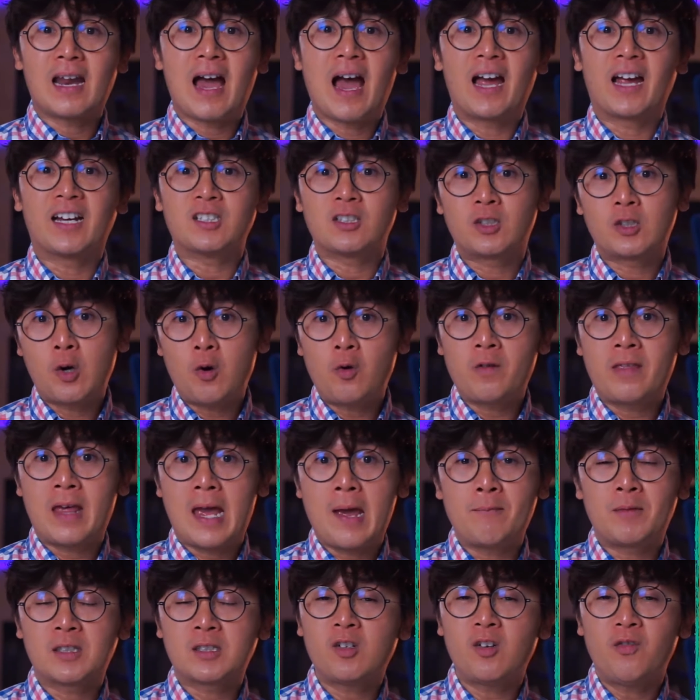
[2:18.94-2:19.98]
I show
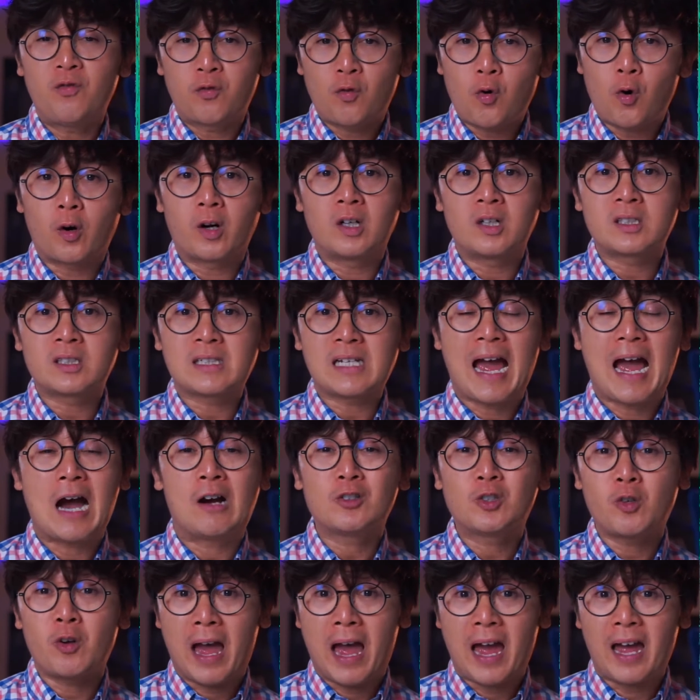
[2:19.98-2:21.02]
them is, of course, how
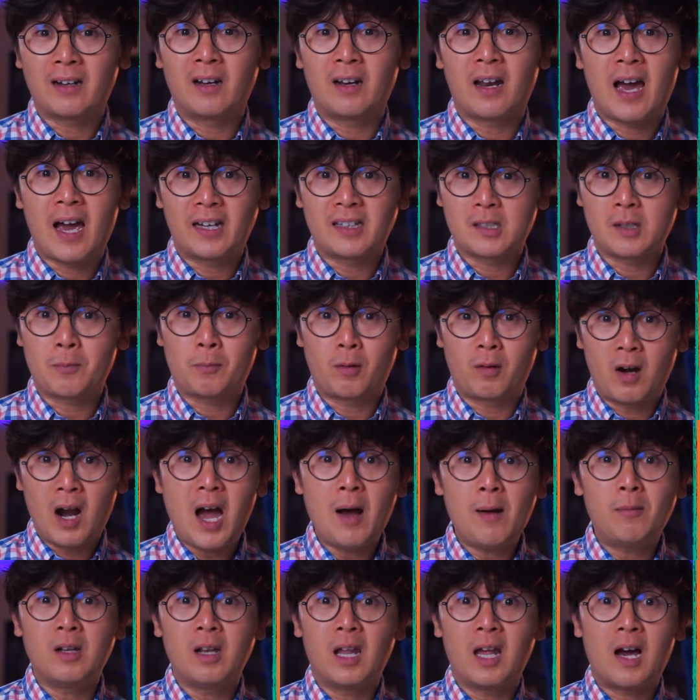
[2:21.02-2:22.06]
to analyze a
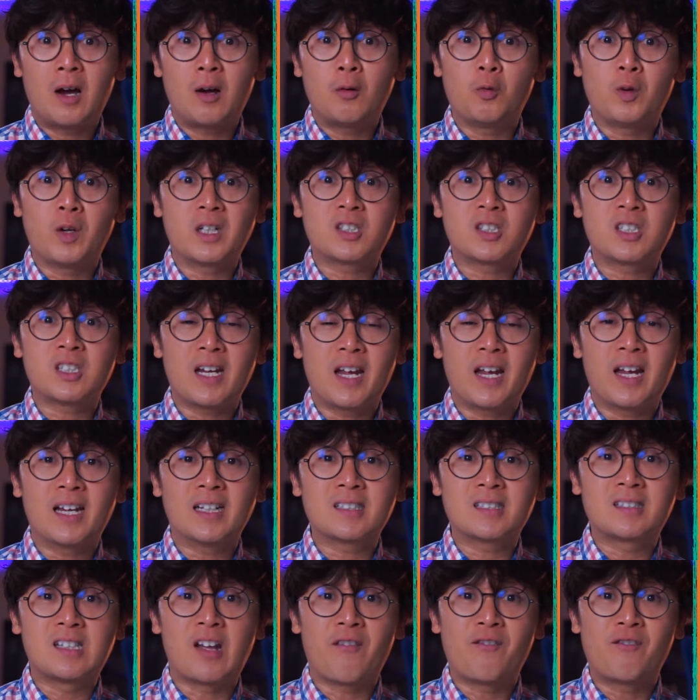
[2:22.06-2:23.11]
parabola, which
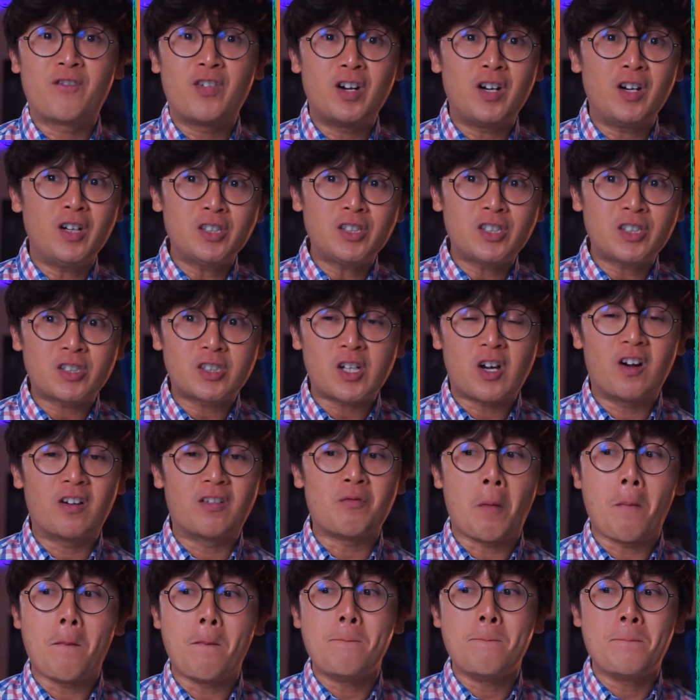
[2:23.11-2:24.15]
is the first of
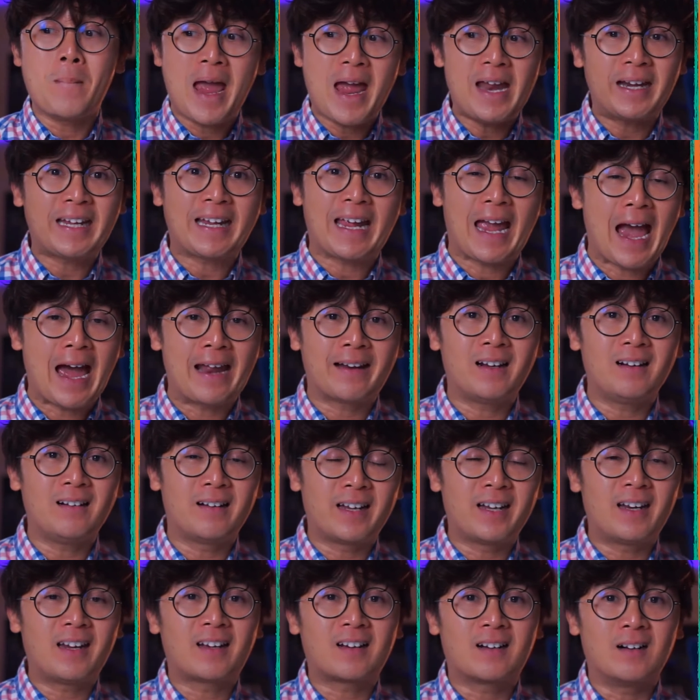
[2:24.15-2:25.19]
many
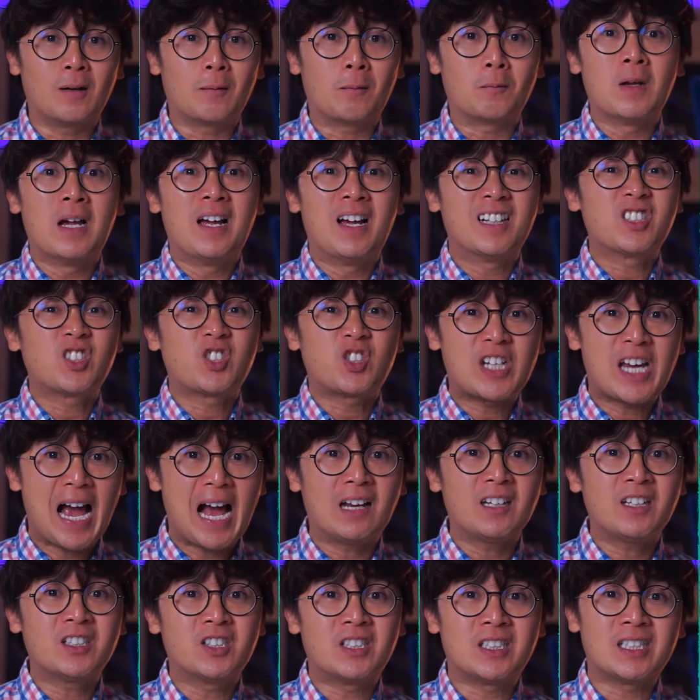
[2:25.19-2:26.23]
analytical
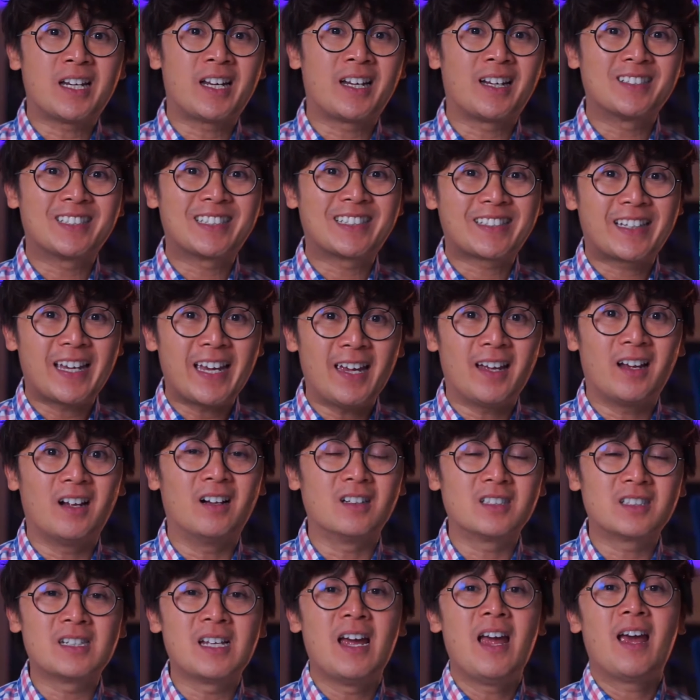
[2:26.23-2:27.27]
challenging
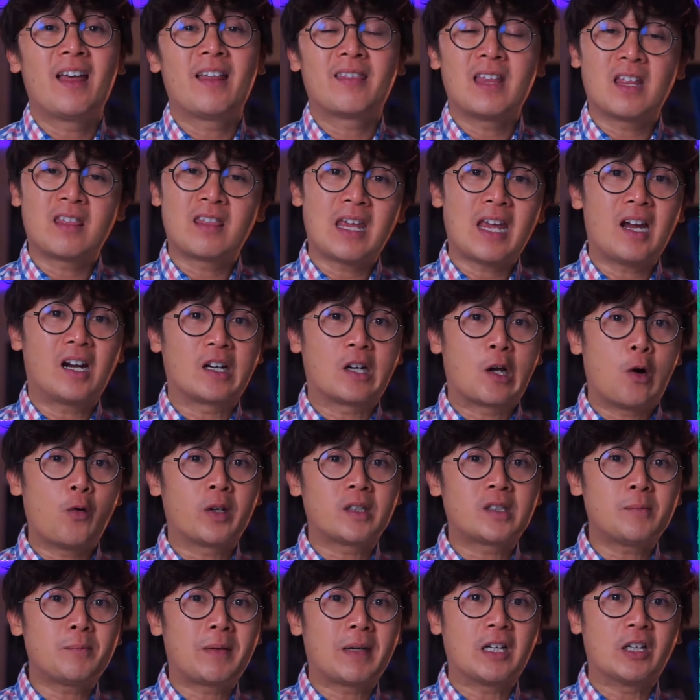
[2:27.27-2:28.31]
skills that they are going
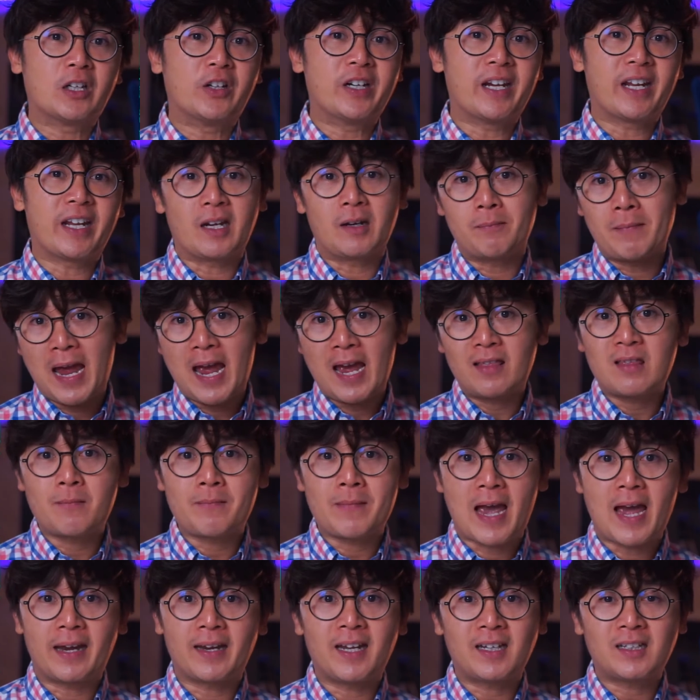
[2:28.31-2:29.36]
to be learning in
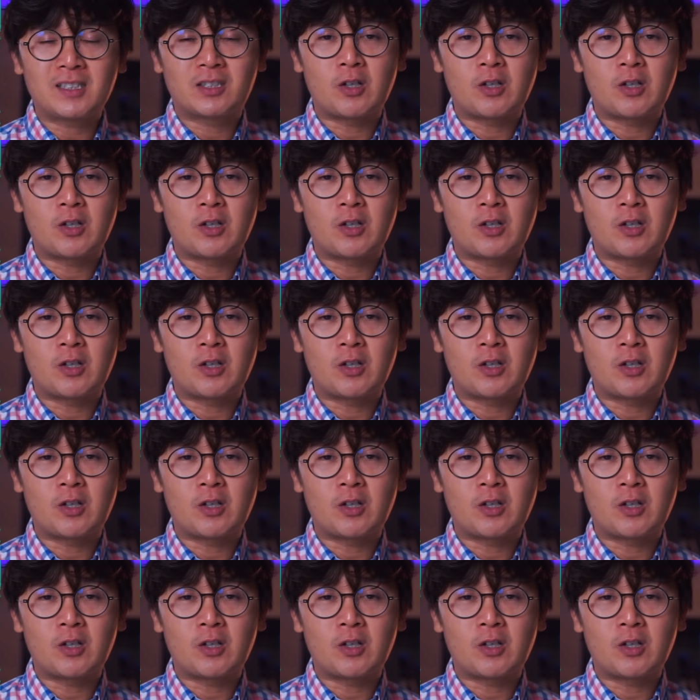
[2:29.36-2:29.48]
mathematics.